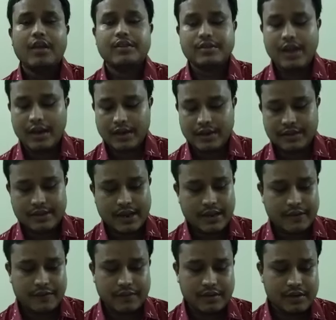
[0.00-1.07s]
Circus
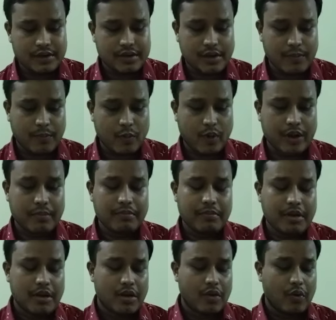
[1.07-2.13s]
Elephant is a
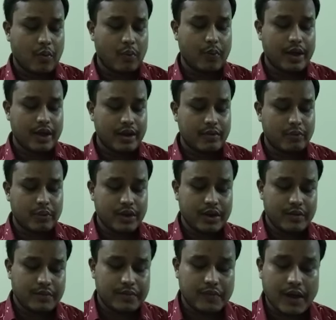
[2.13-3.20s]
poem where
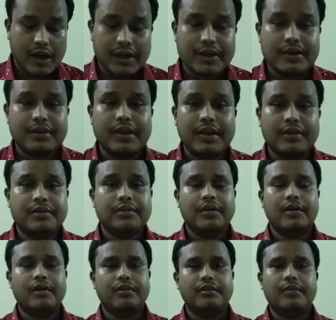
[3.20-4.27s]
we find that
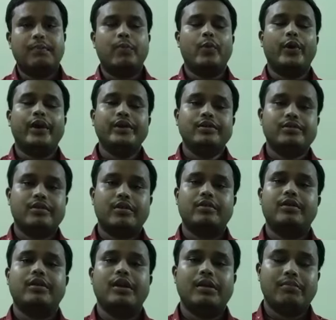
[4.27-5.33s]
the poet, or
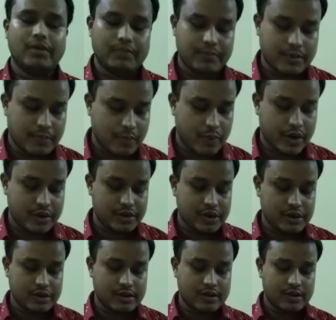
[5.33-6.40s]
the name of the poet
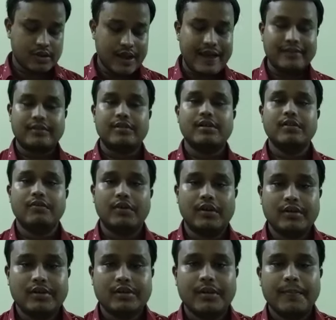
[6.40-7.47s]
is Catherine
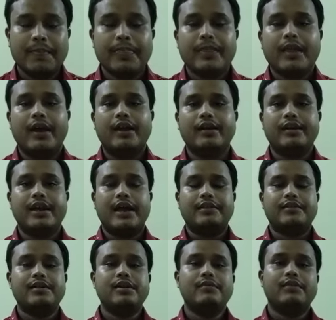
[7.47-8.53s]
Worth, and
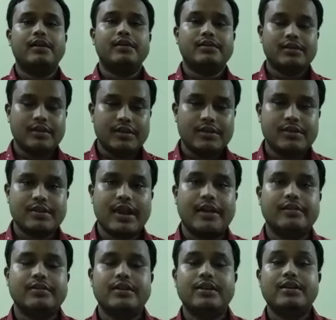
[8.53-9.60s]
Catherine Worth is
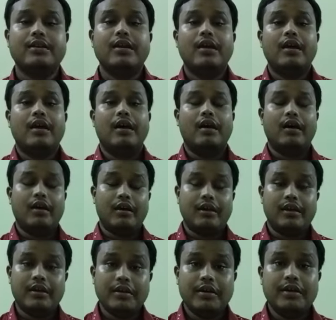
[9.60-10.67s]
actually
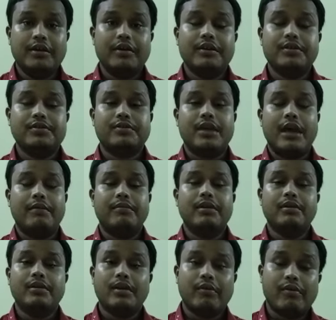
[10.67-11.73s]
here is
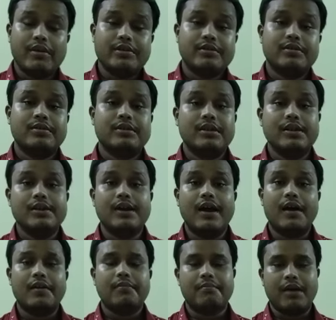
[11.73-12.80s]
having the questions in
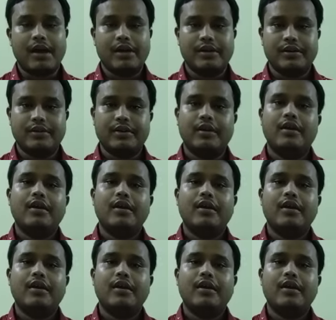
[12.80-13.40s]
her mind.